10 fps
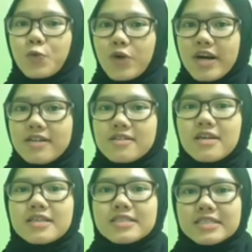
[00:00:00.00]
while
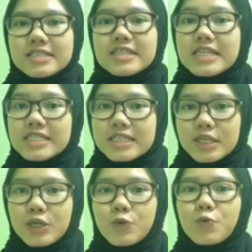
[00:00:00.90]
the
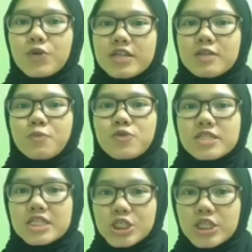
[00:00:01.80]
leader will
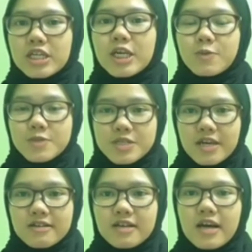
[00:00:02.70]
position
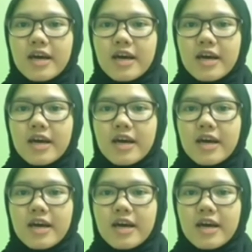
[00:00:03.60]
himself